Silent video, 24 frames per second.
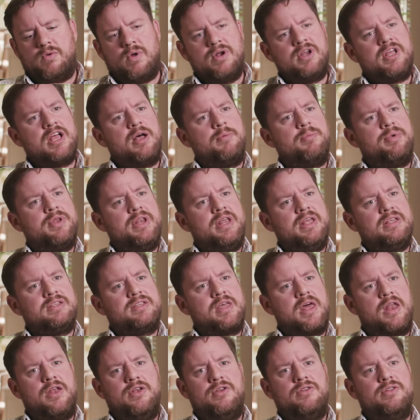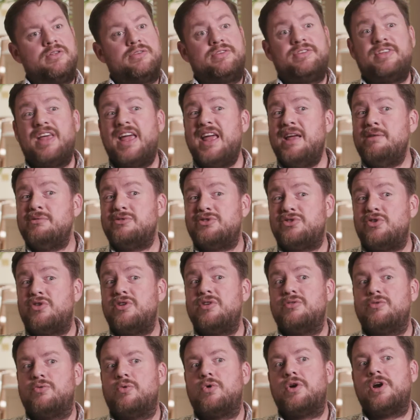One company's got to do the same sort
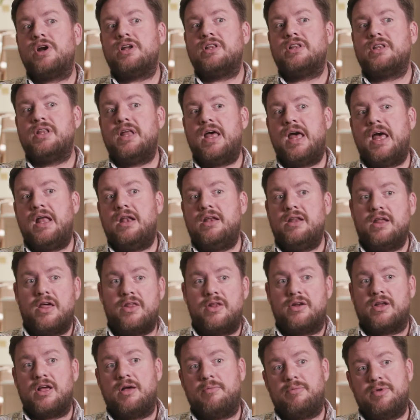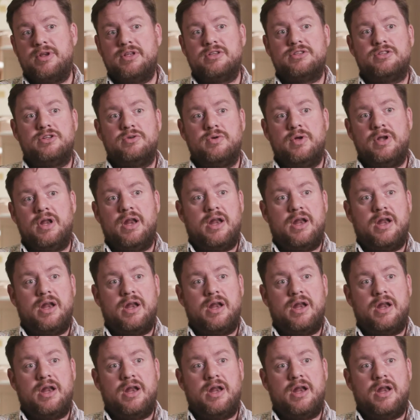of work that the other company is doing.